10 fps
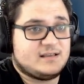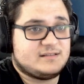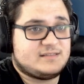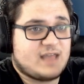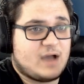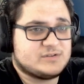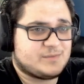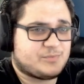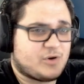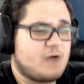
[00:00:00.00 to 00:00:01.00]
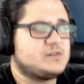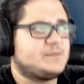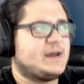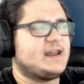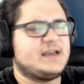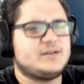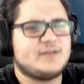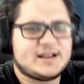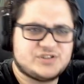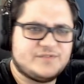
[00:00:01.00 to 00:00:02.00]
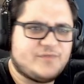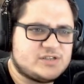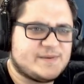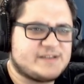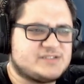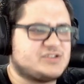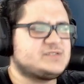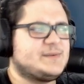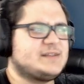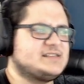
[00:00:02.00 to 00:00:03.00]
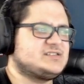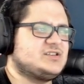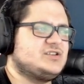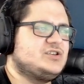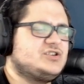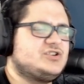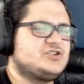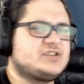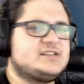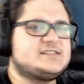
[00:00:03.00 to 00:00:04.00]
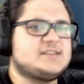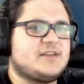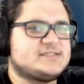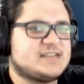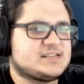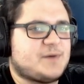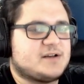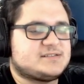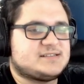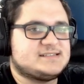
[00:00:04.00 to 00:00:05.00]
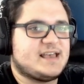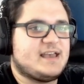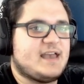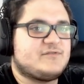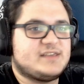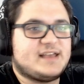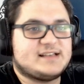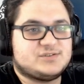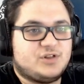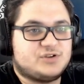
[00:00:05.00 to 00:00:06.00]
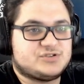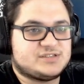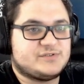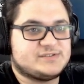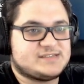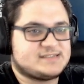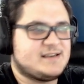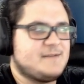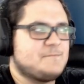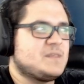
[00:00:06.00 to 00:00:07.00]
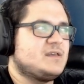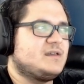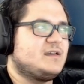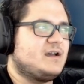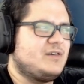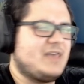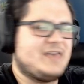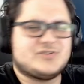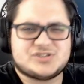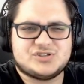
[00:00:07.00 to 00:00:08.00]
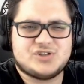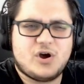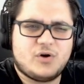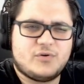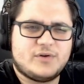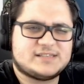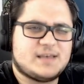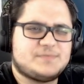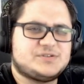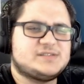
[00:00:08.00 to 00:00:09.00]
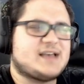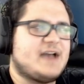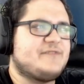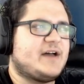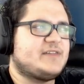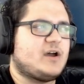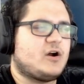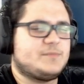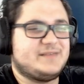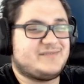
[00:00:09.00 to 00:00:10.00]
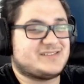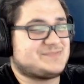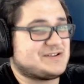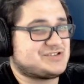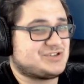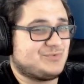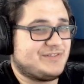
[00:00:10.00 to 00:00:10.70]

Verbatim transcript: that was a problem, and I actually voiced my concerns about this. You're going to sit there as Xbox and say everything has to launch on Series S, and there's no exceptions. I find that hard to believe, especially when